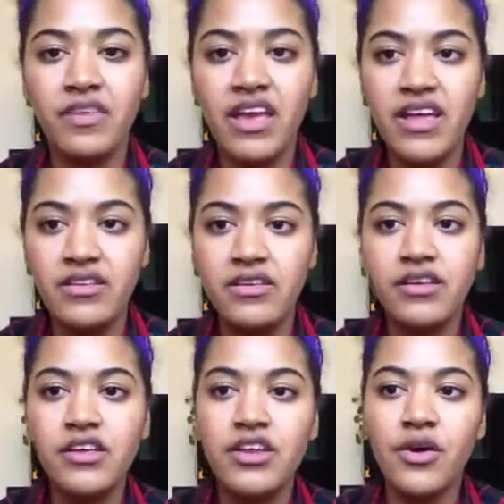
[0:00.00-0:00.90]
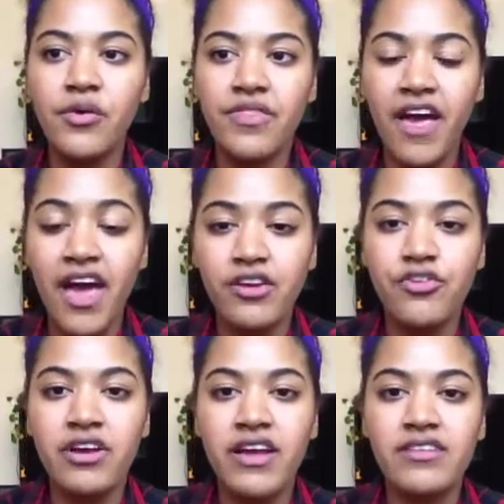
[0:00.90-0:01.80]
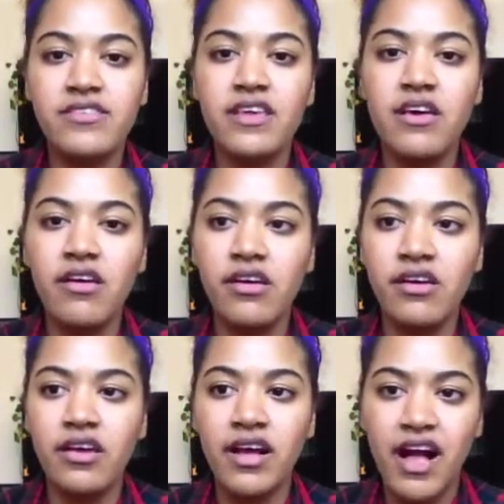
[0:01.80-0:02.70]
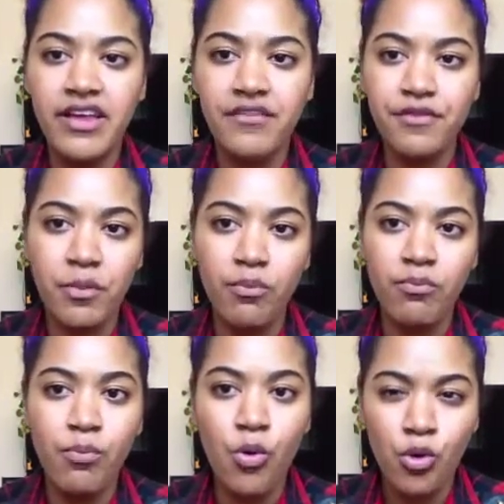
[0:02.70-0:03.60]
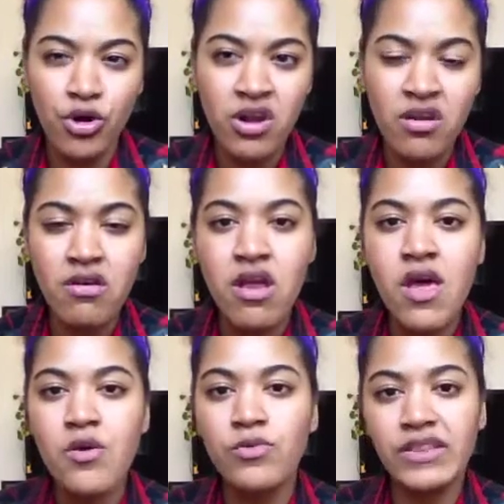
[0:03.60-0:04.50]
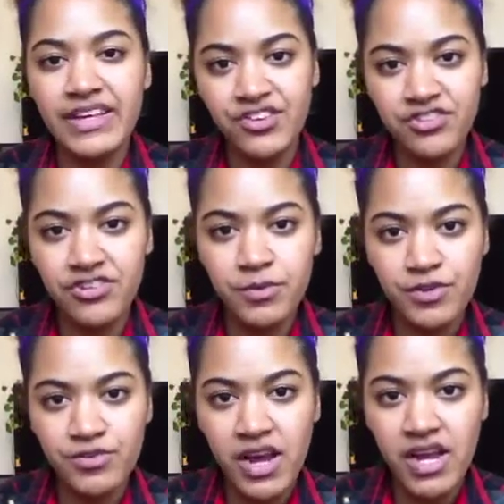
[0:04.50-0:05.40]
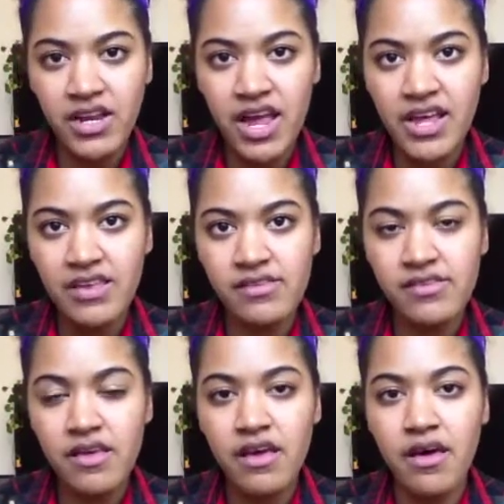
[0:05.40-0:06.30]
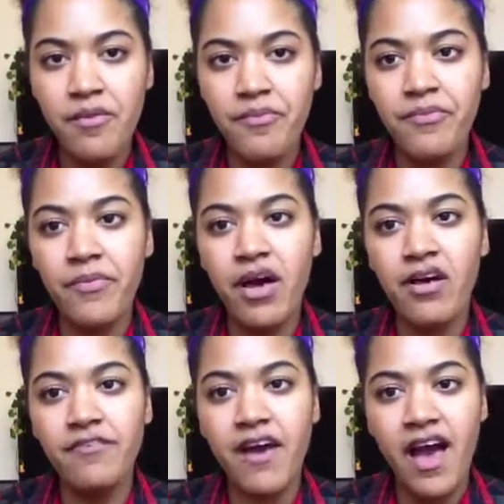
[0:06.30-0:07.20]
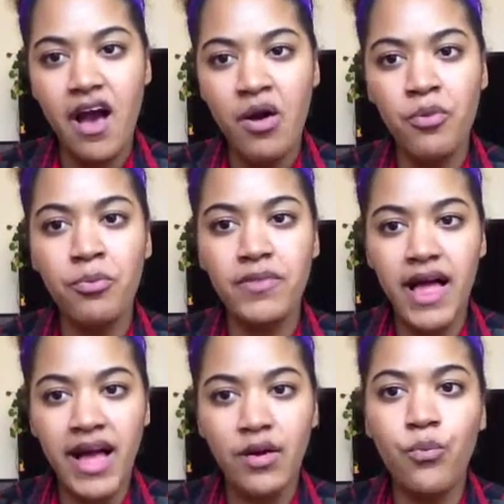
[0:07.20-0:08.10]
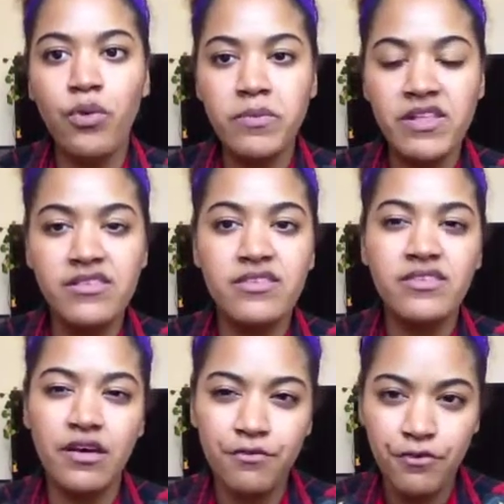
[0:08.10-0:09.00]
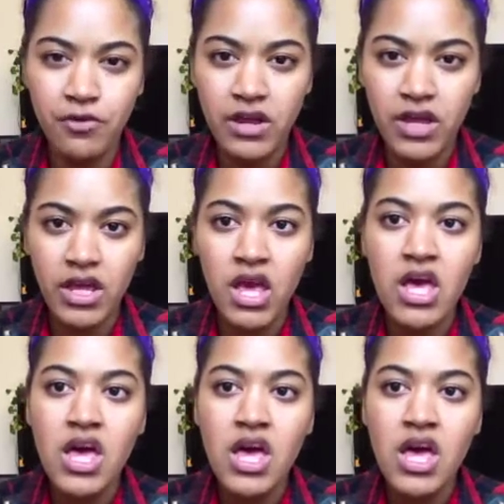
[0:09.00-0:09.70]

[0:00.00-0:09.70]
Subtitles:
And, you know, that creates a kind of important relationship to recognize of how Black women's suffering,